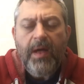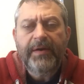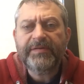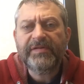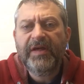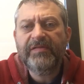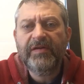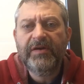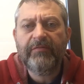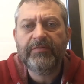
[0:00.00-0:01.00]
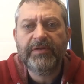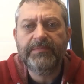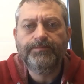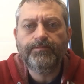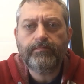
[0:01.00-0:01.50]
It doesn't taste any different
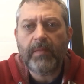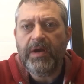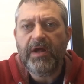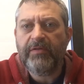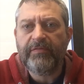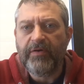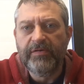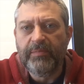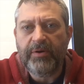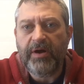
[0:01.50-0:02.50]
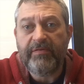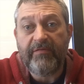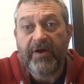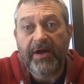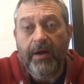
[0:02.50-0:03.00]
than any other frozen burrito I've
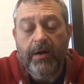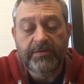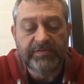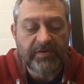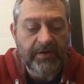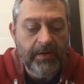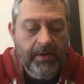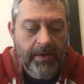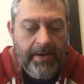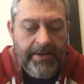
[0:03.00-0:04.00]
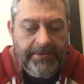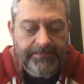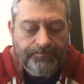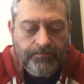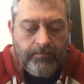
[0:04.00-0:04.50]
ever had, honestly.
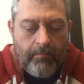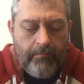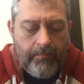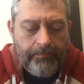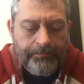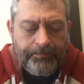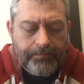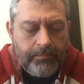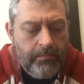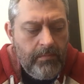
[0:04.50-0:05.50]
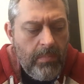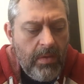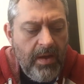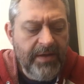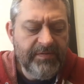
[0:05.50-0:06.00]
Um,
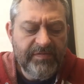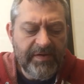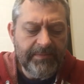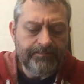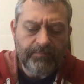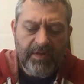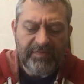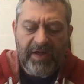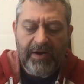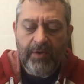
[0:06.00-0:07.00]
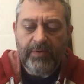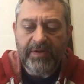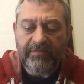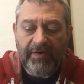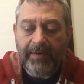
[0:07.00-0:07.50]
it's um, it's got an
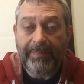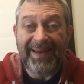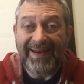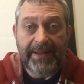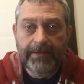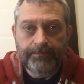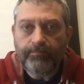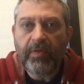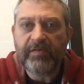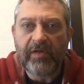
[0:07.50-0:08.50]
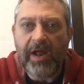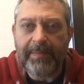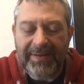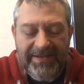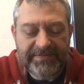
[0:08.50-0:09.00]
it's very beany. Tastes a lot
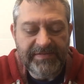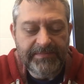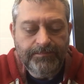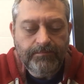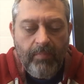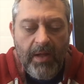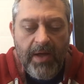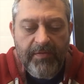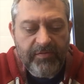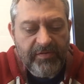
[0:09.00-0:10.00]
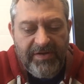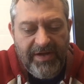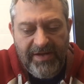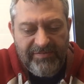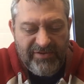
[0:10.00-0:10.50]
like beans. Uh, the
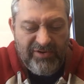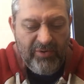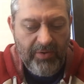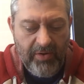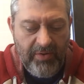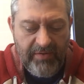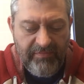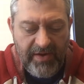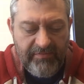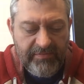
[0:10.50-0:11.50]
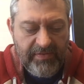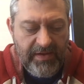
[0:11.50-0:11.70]
tortilla has a good okay flavor.